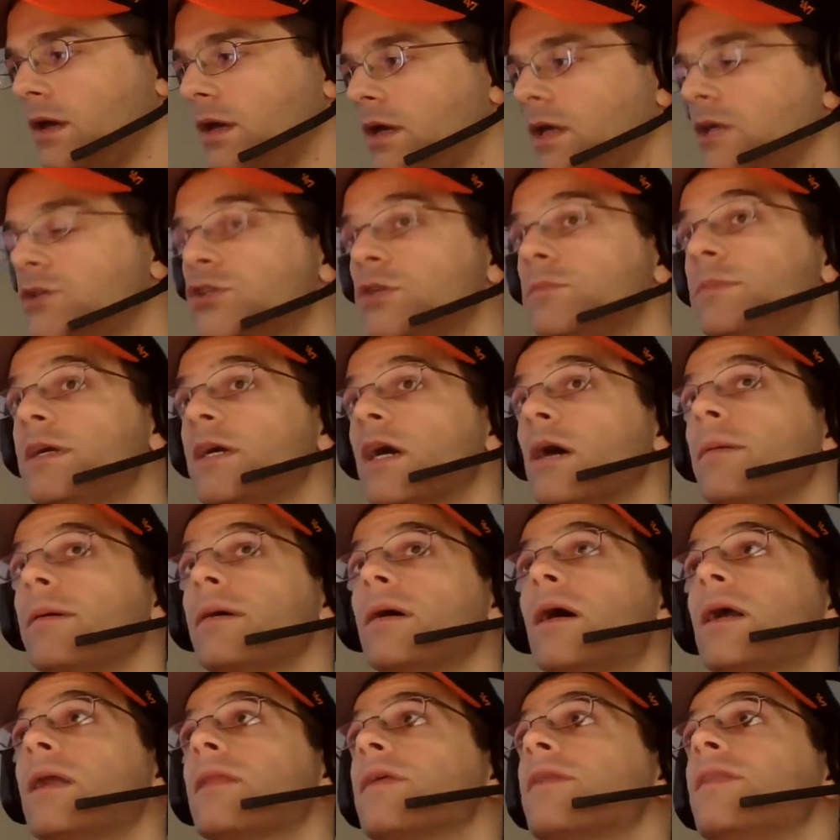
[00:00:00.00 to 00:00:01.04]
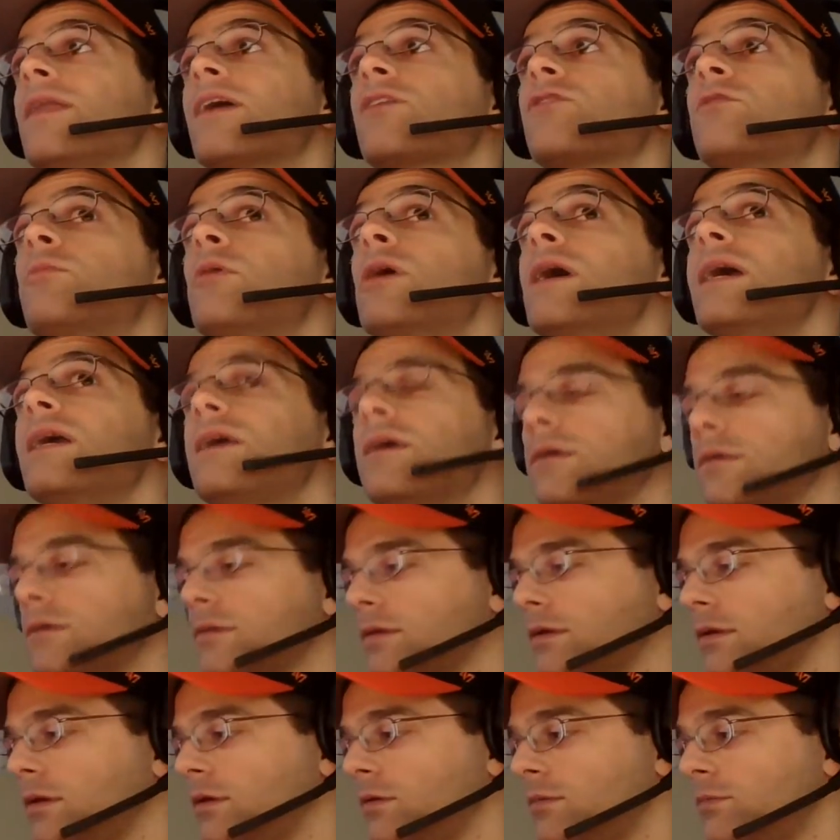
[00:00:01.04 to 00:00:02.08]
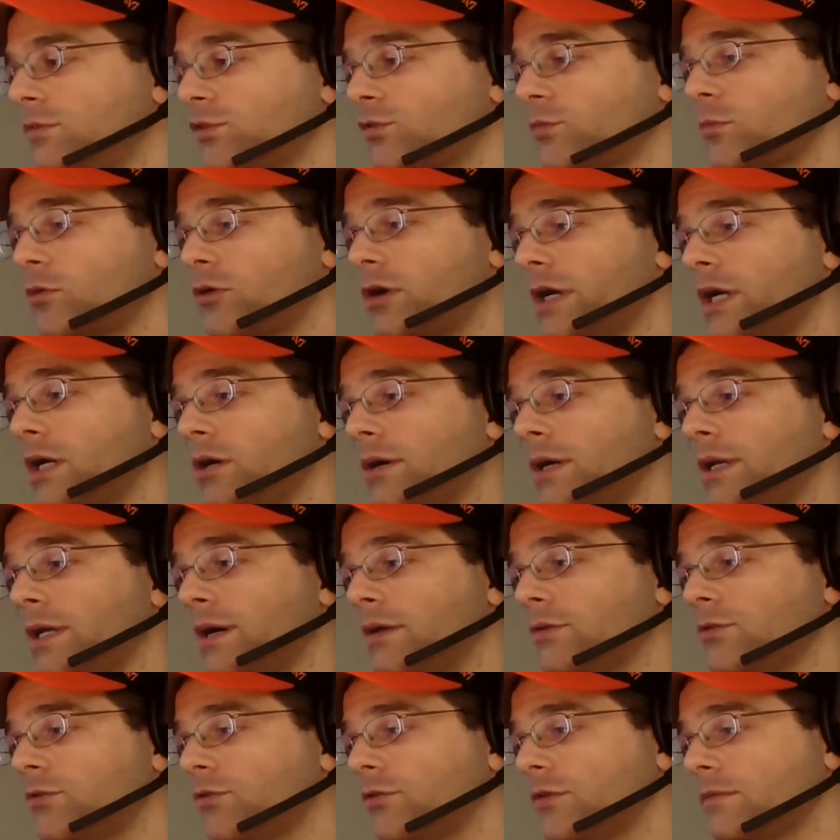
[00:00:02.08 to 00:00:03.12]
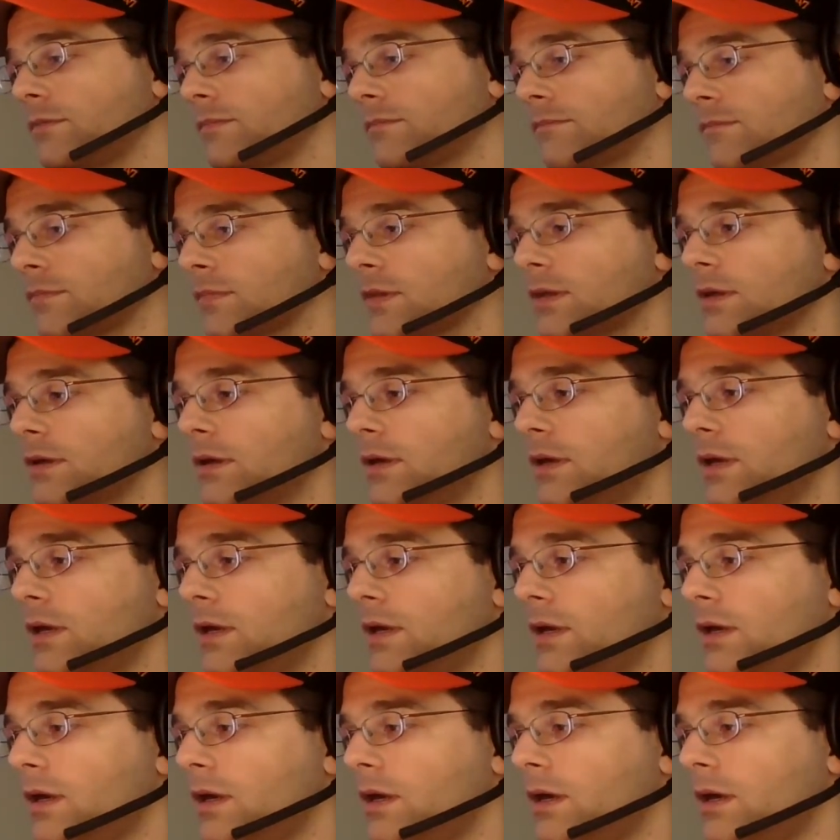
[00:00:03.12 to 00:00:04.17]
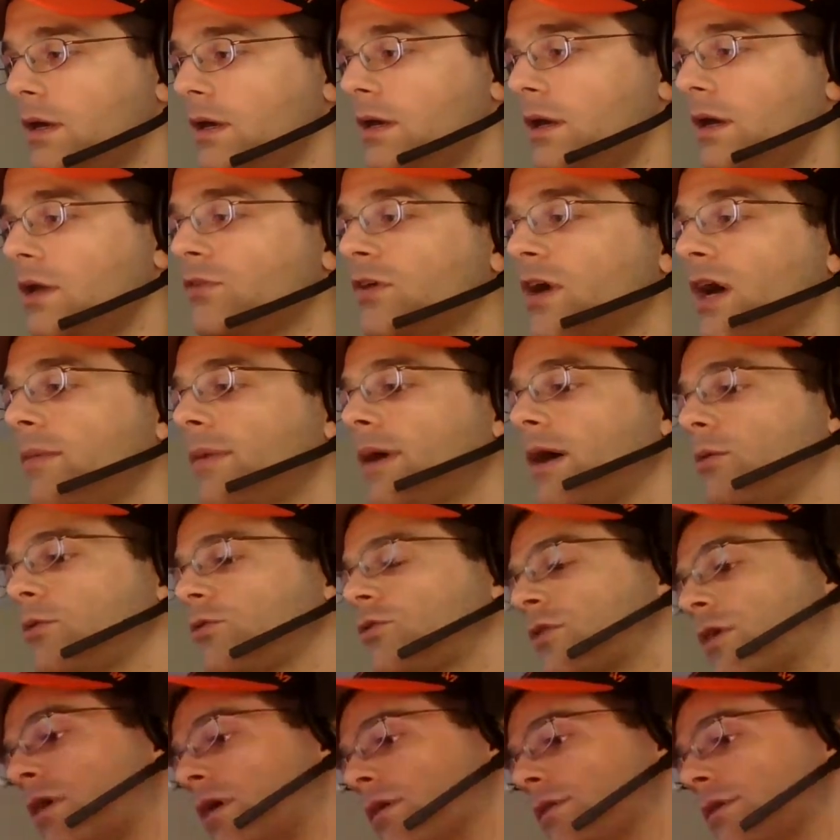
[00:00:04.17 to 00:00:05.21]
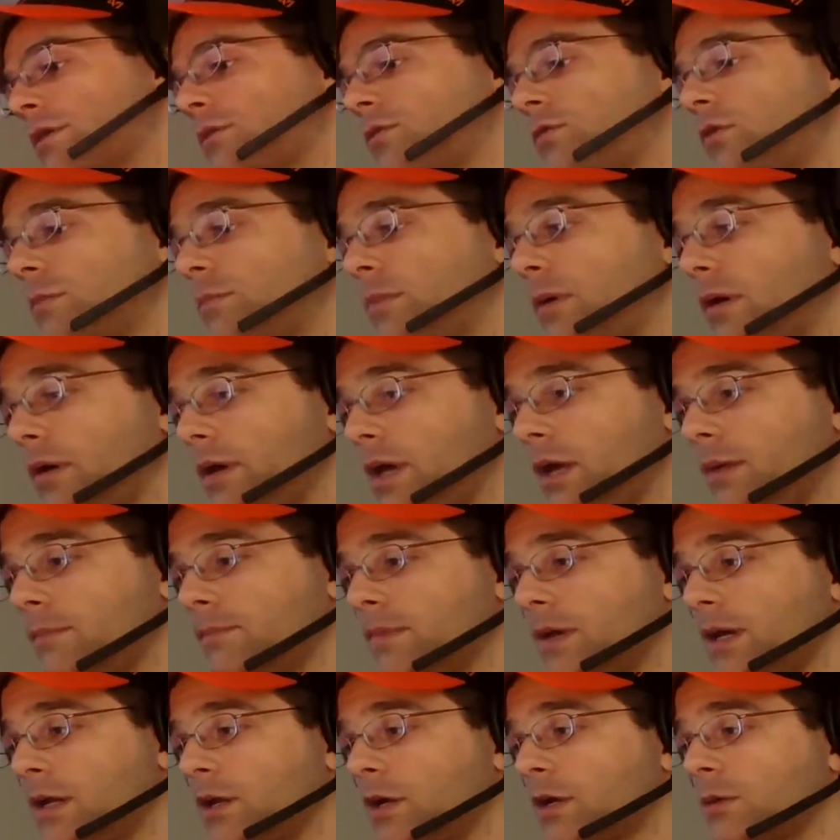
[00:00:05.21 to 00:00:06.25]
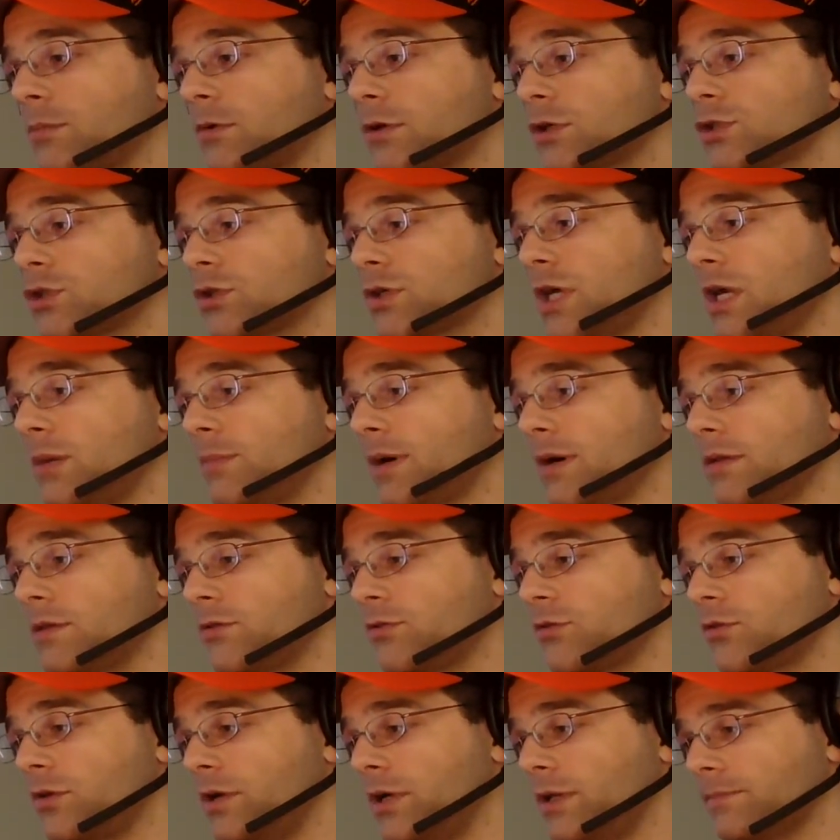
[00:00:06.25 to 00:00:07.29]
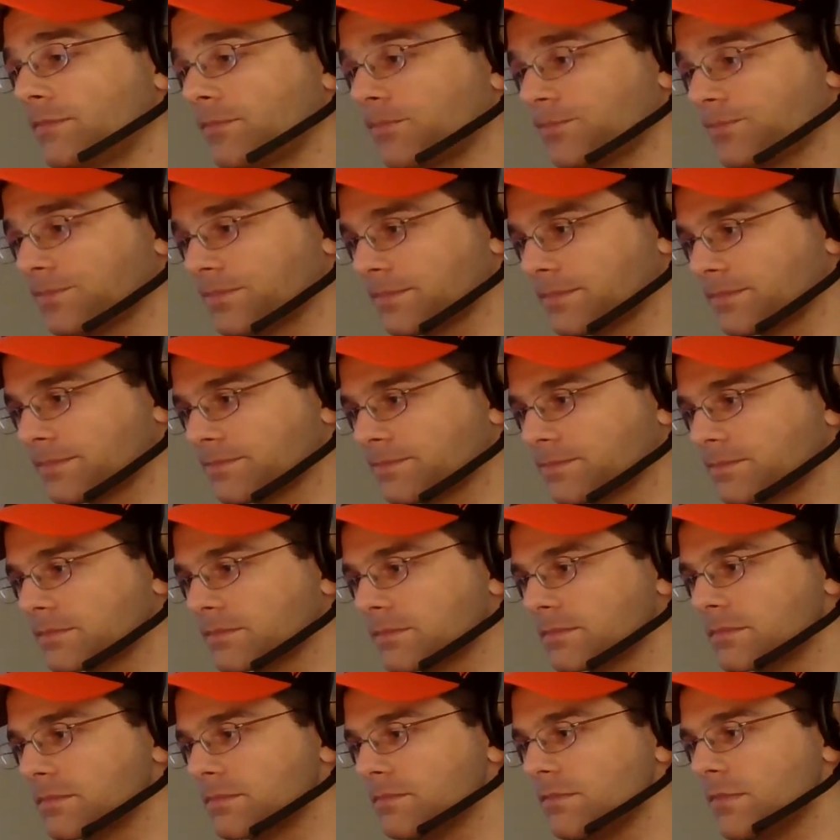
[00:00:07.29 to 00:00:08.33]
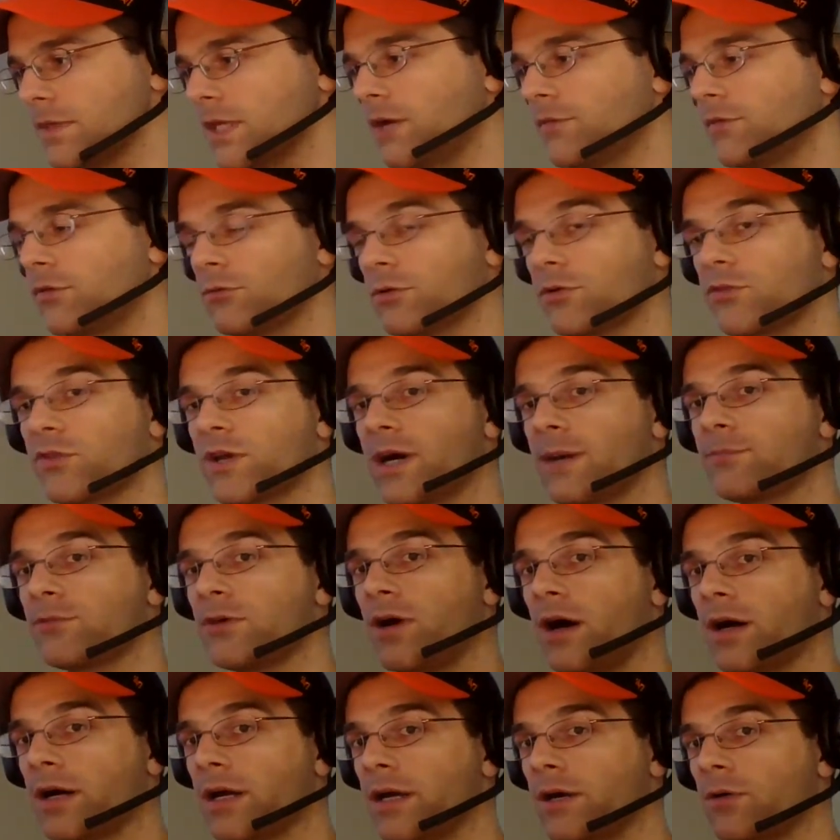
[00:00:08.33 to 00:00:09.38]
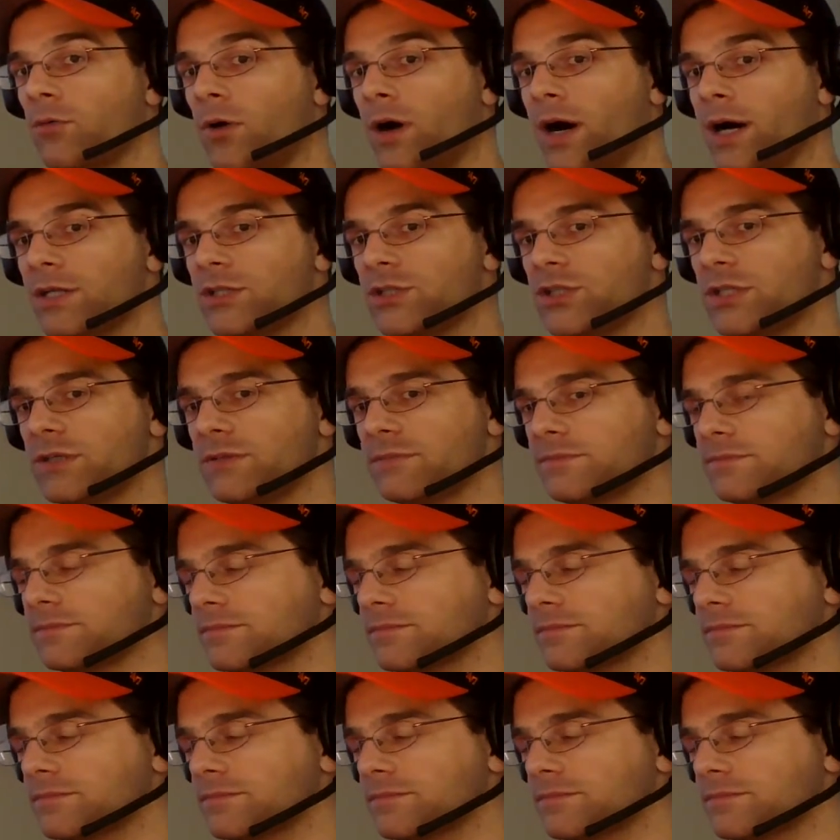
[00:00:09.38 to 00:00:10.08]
It should be coming on at the next break, Miss Morengo announced. A timeout was called in the football game, and a commercial came on the screen. Everyone stopped talking and watched.